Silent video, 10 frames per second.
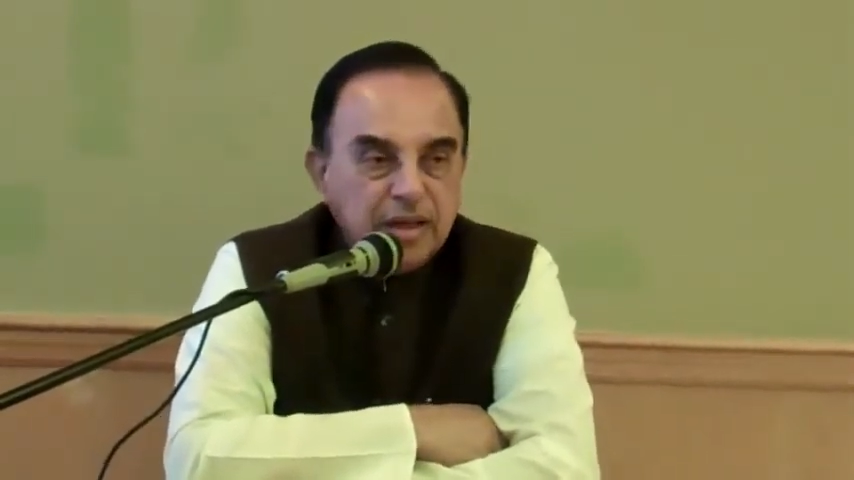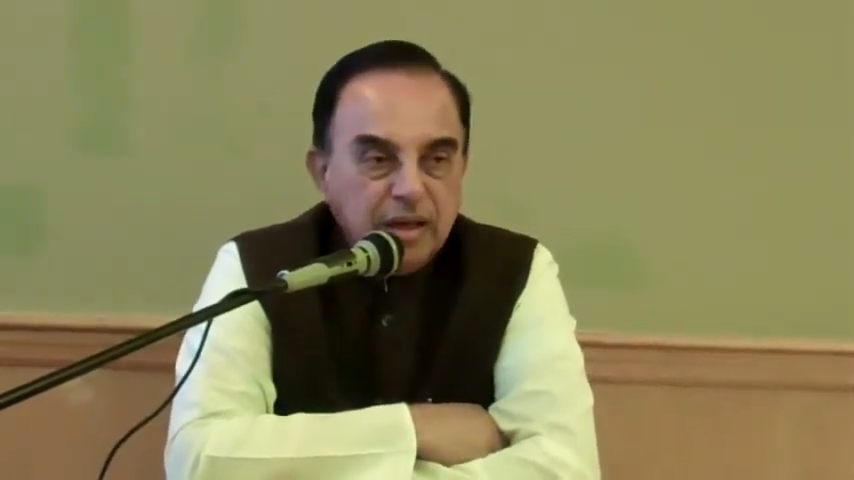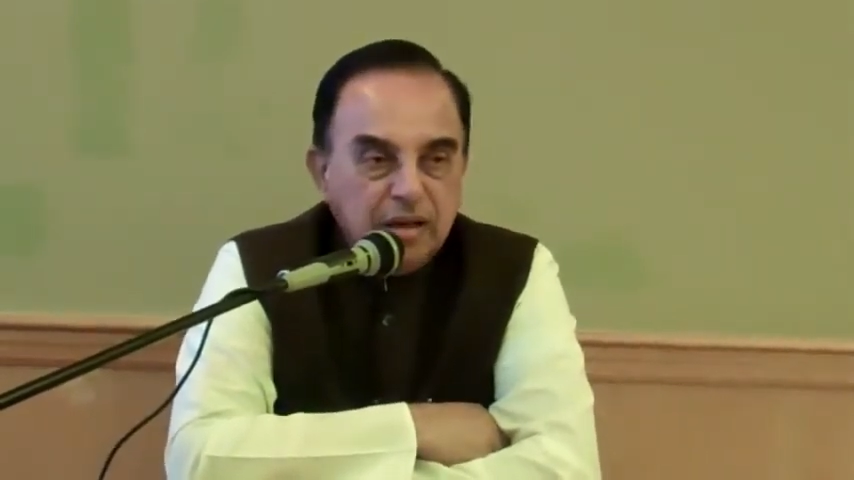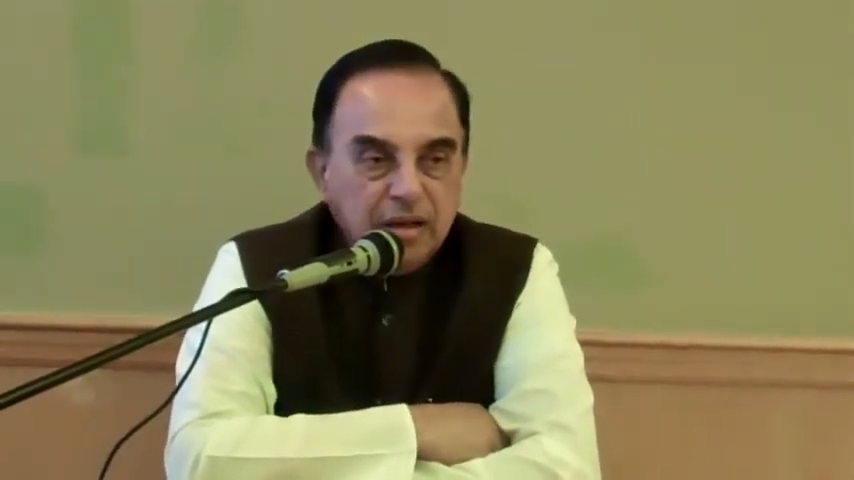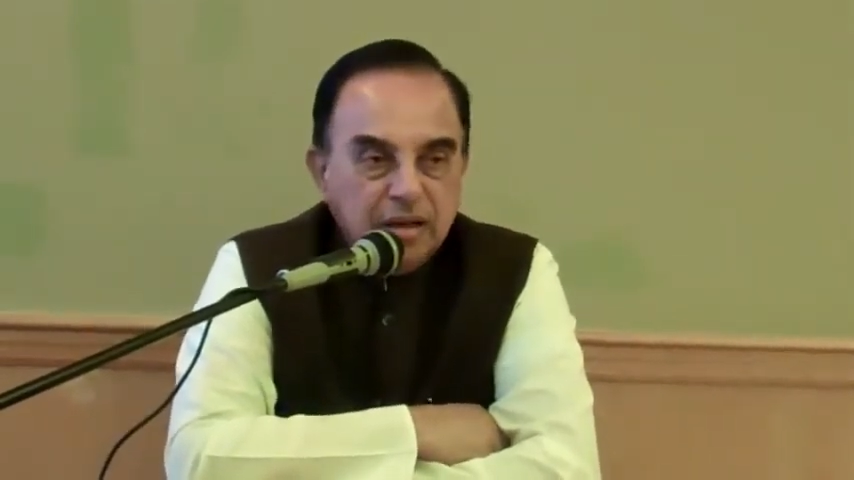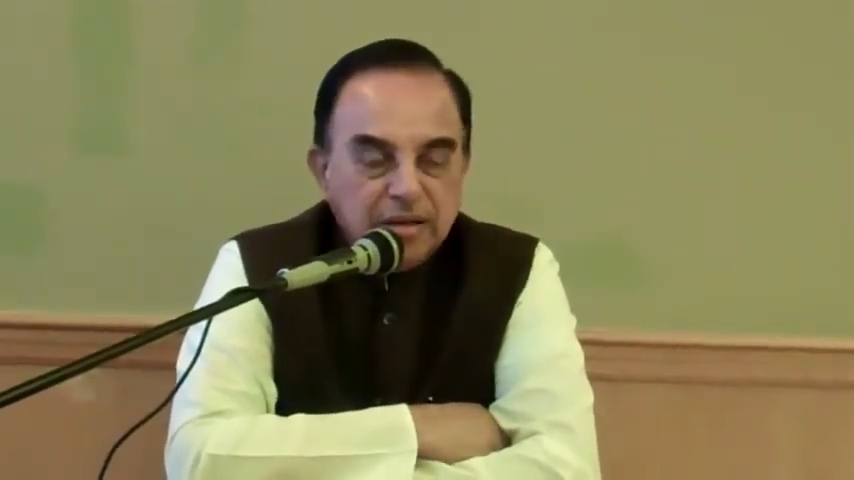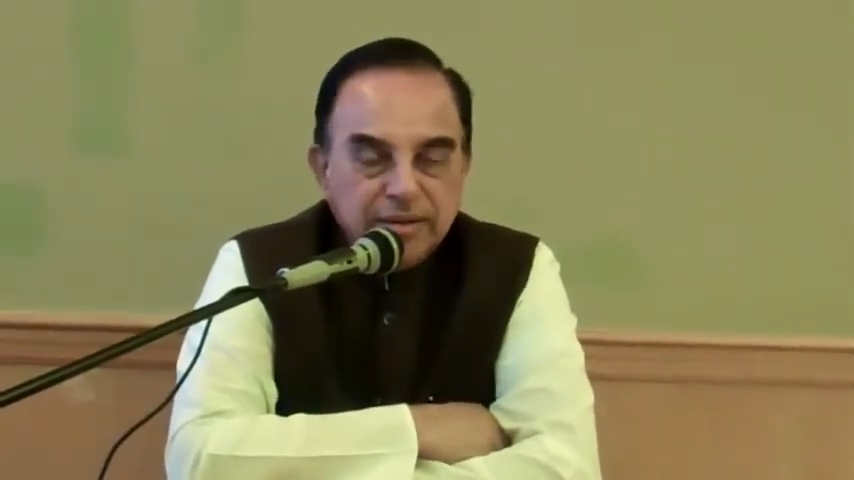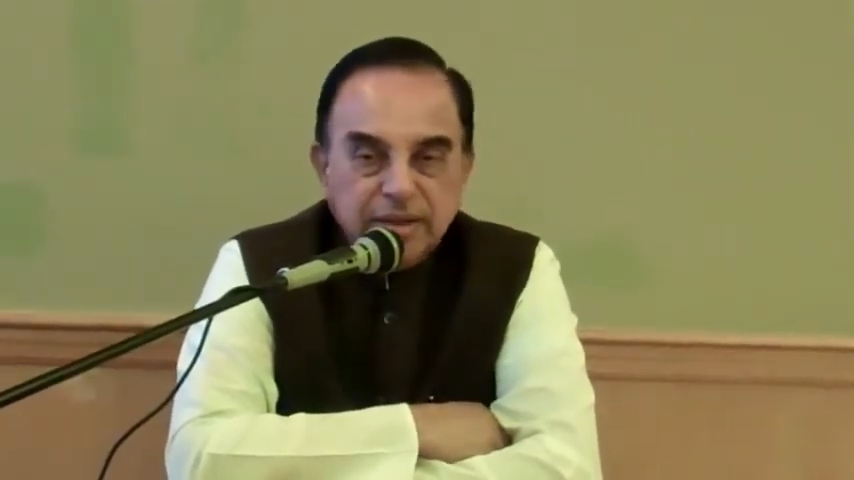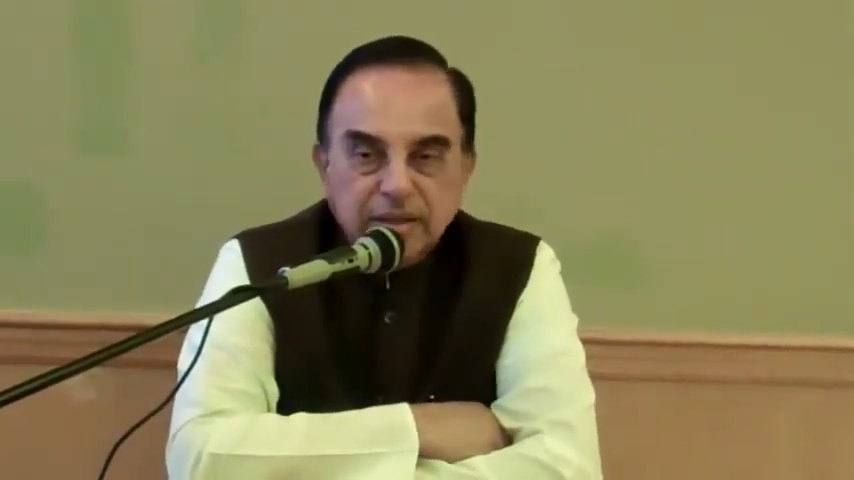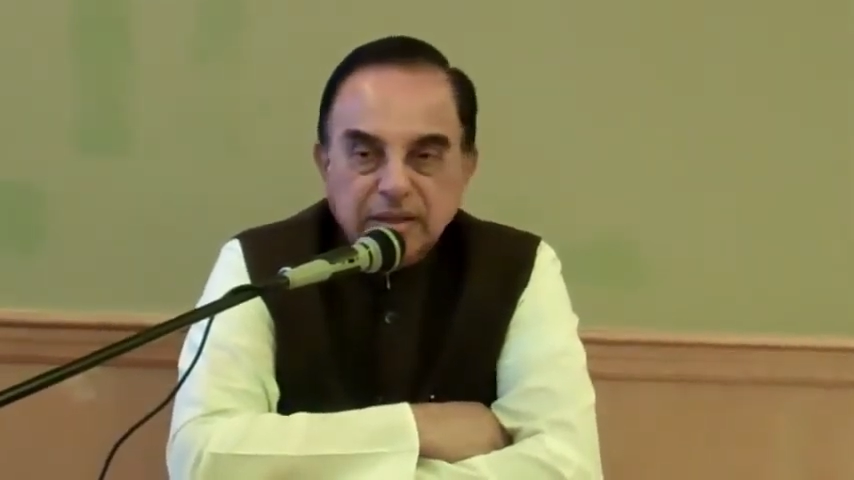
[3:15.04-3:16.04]

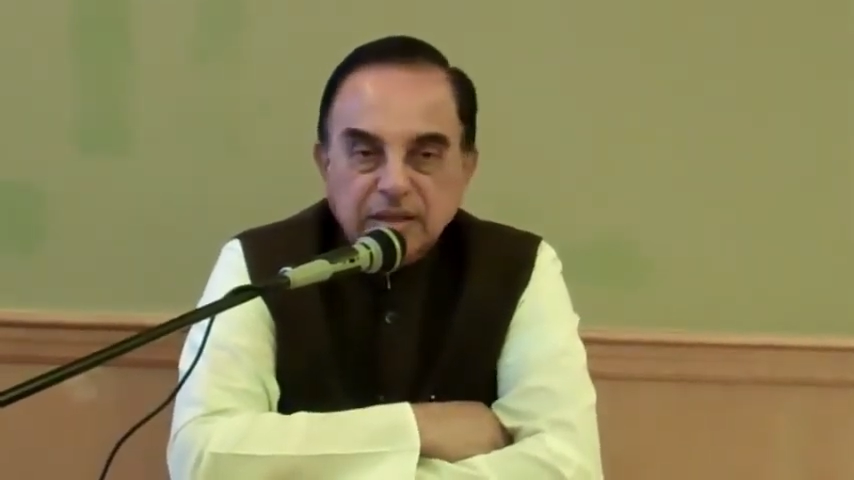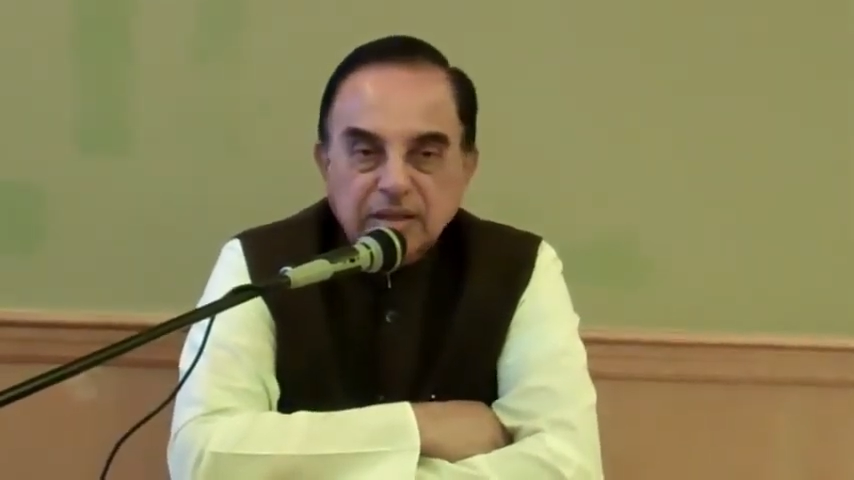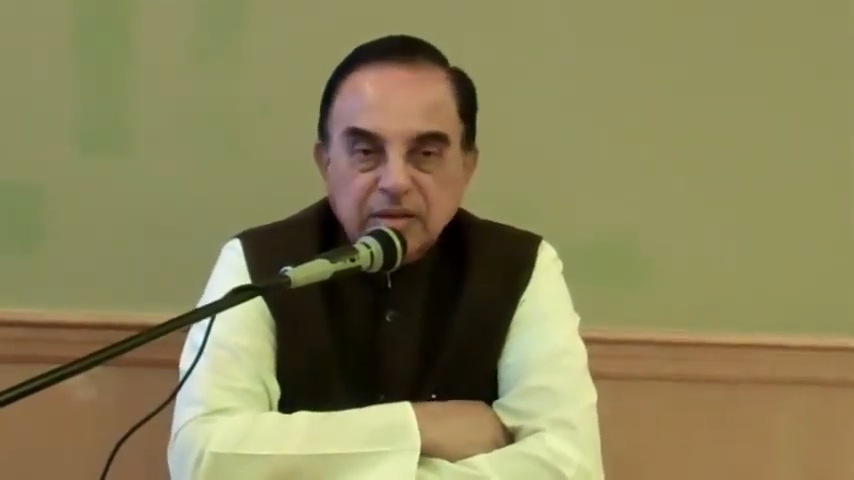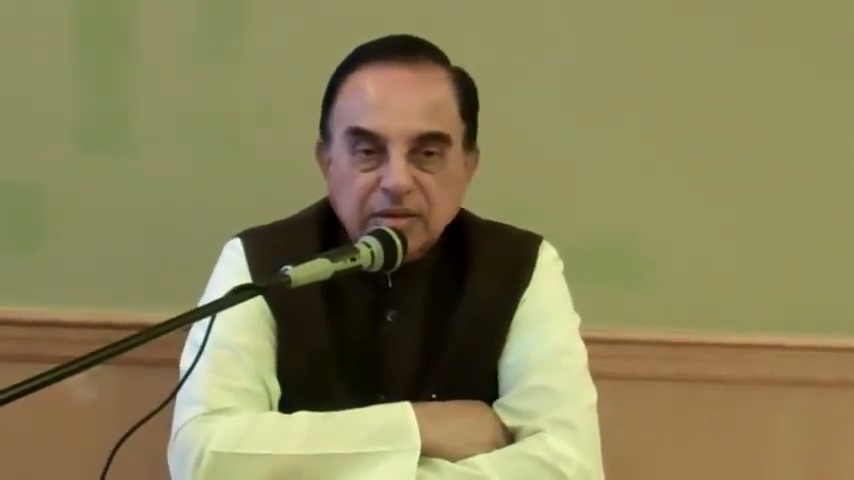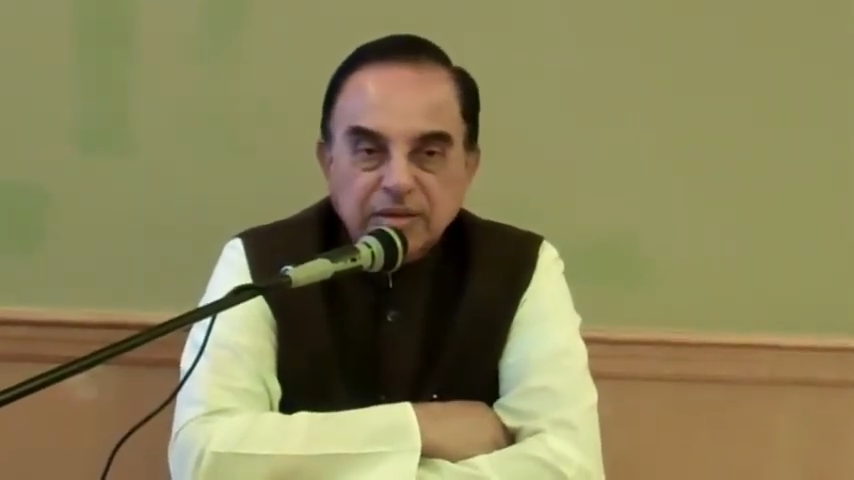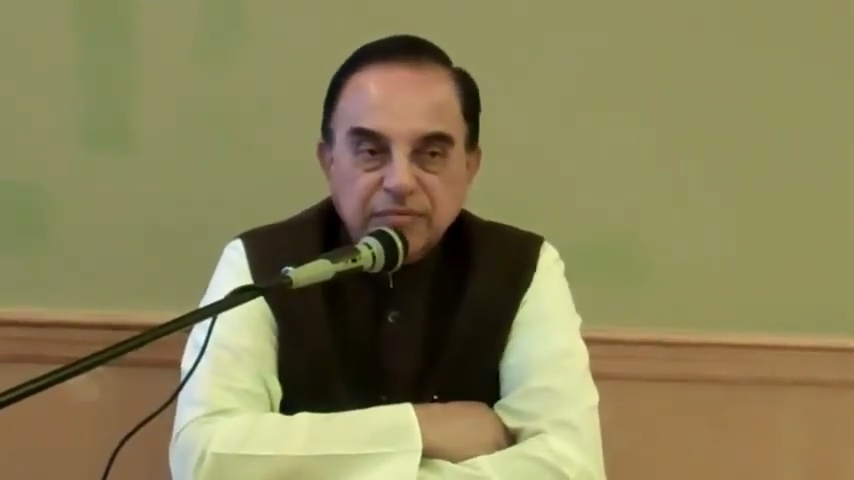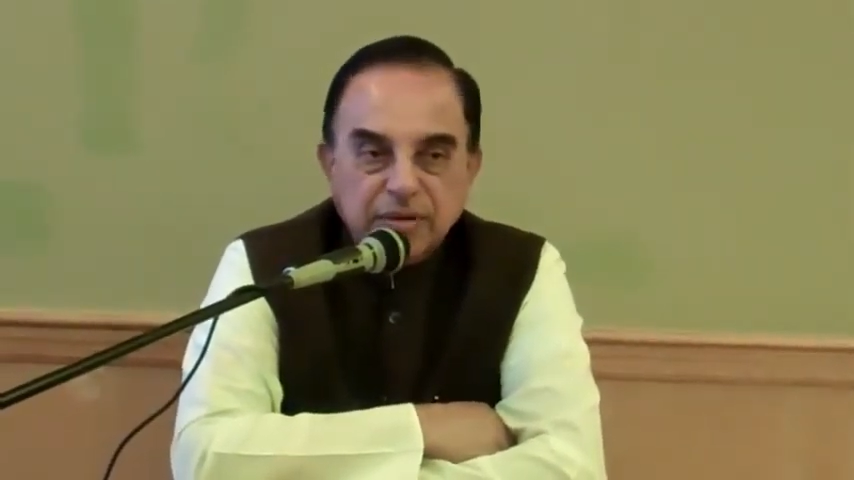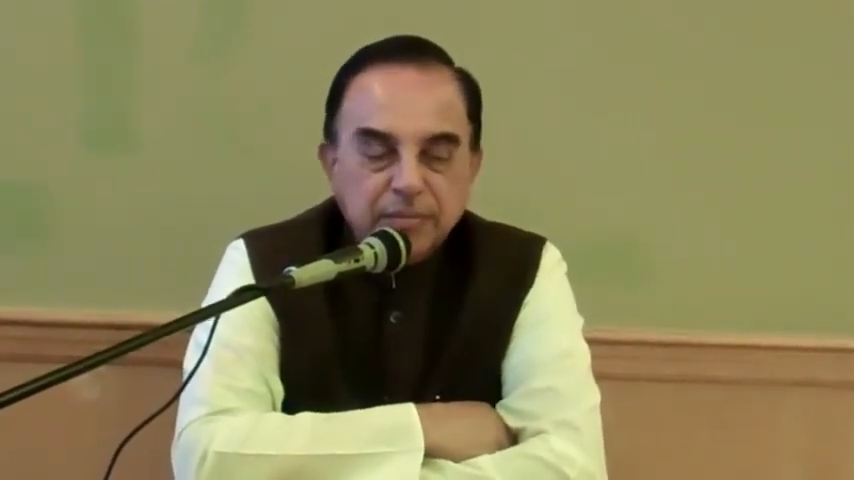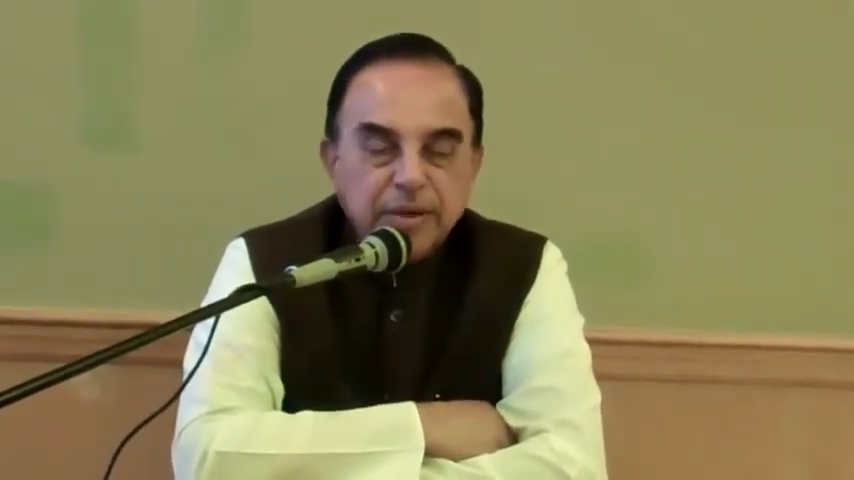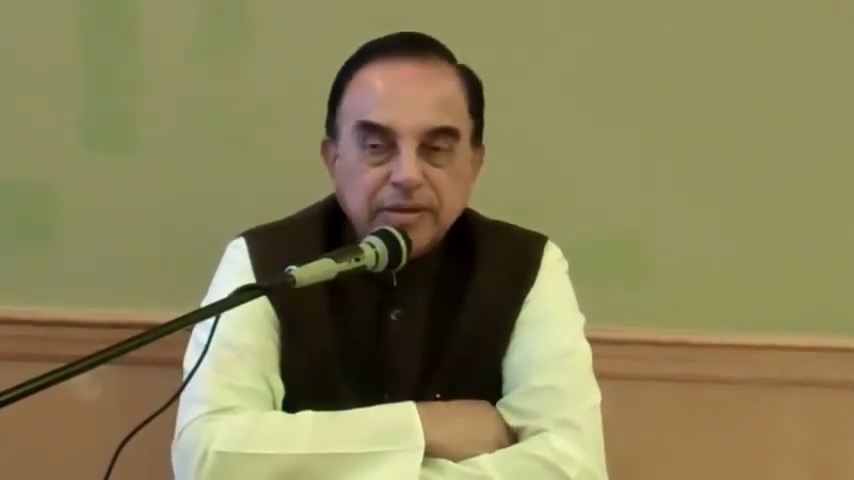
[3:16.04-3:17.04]
the
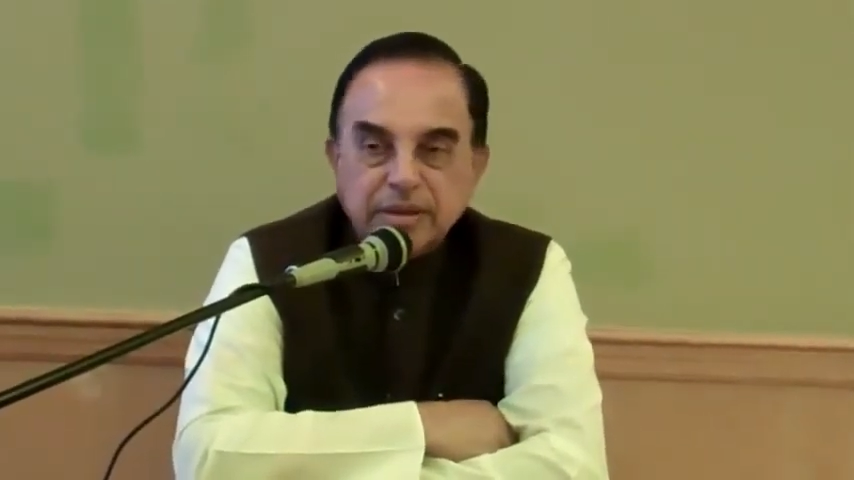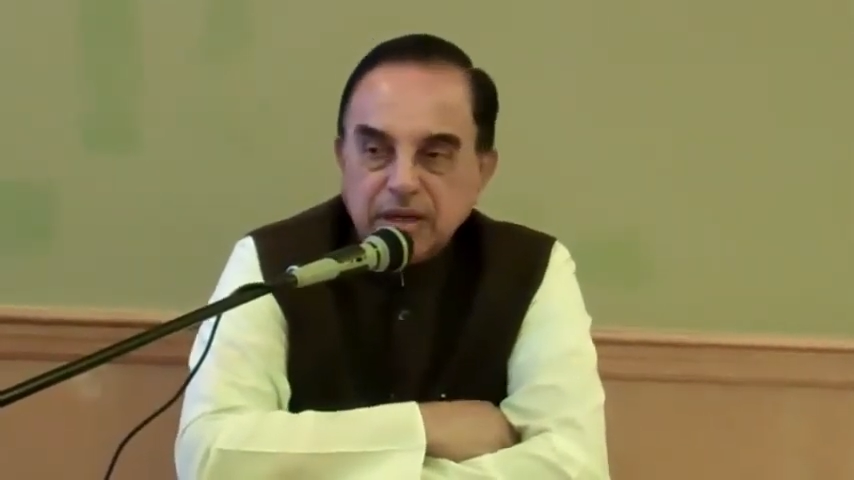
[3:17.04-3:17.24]
ferment